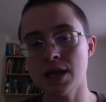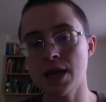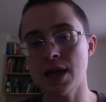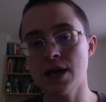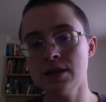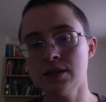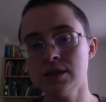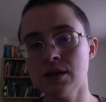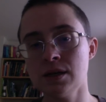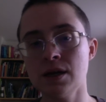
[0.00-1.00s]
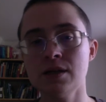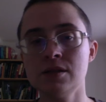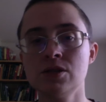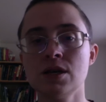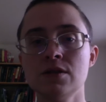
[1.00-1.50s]
and I
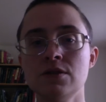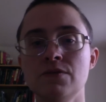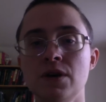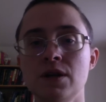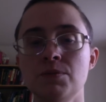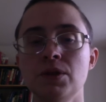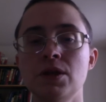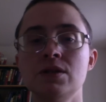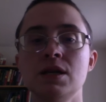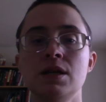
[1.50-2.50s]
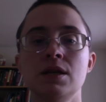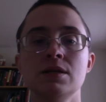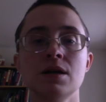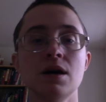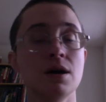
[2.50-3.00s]
suggest you find a place that
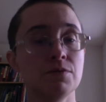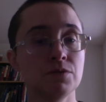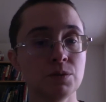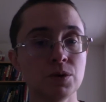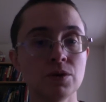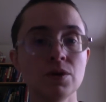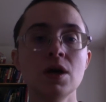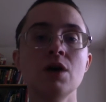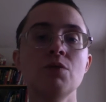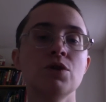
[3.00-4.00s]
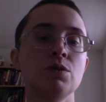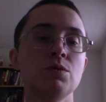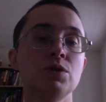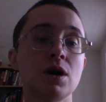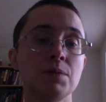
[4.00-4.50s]
is comfortable where you
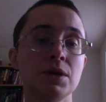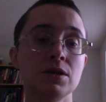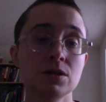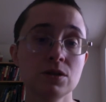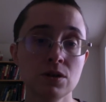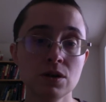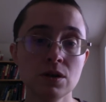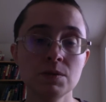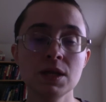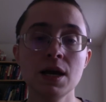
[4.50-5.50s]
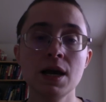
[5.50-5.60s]
will not be disturbed.